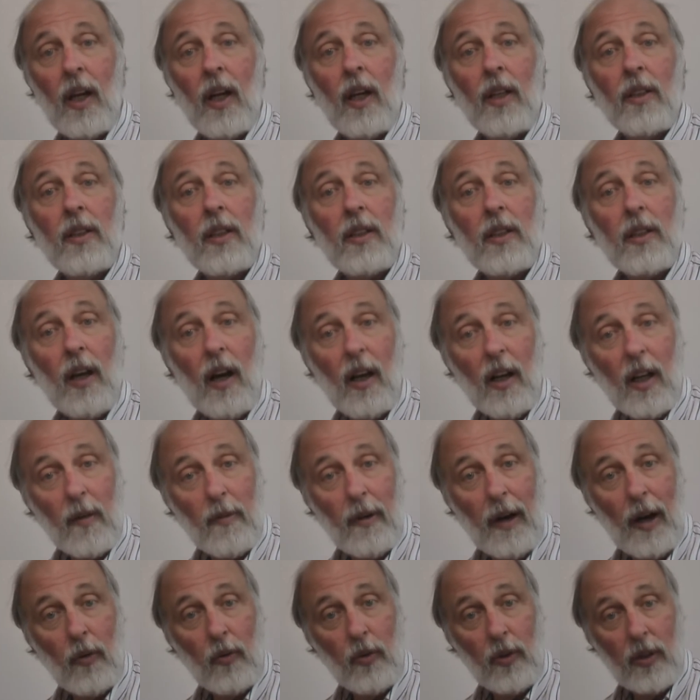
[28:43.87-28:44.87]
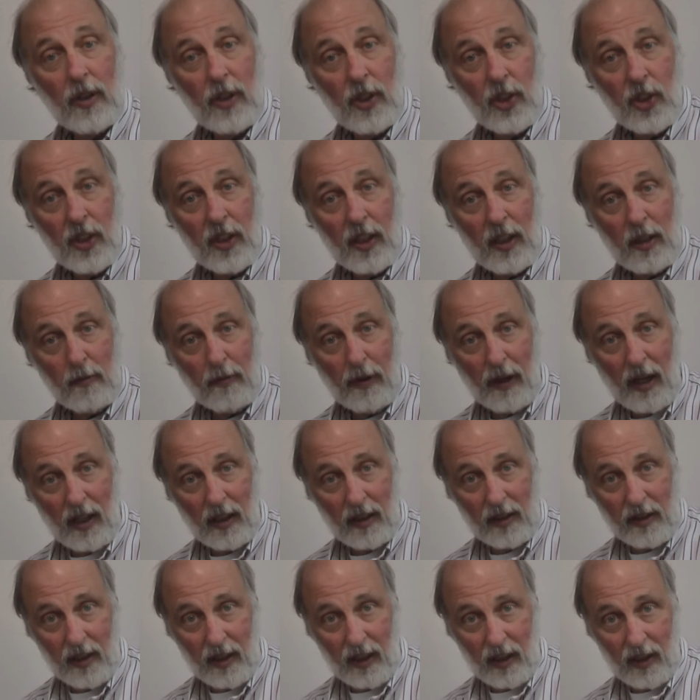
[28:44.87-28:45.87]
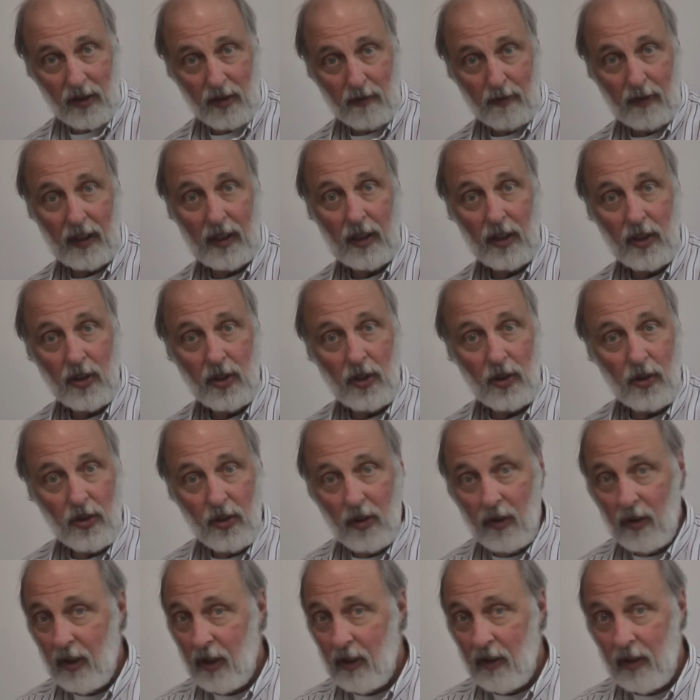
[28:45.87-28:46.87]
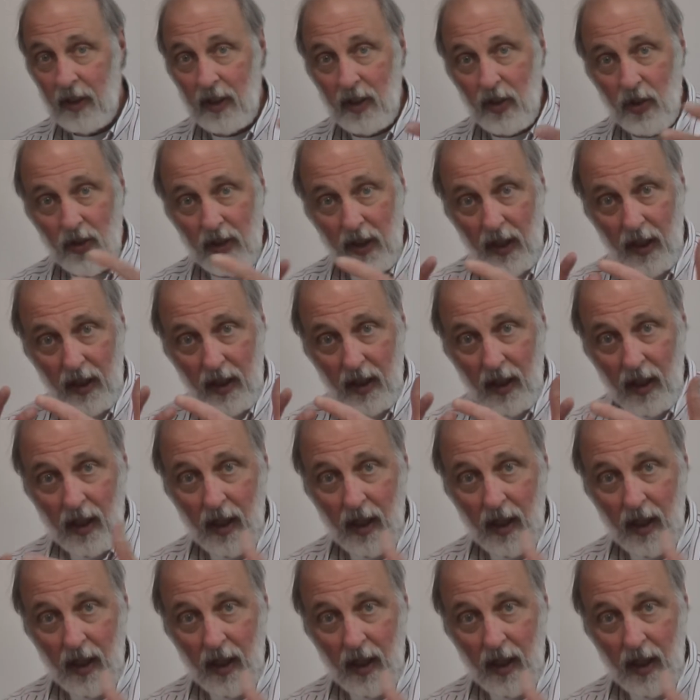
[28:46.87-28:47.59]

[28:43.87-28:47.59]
to talk about religion and politics because those are areas that,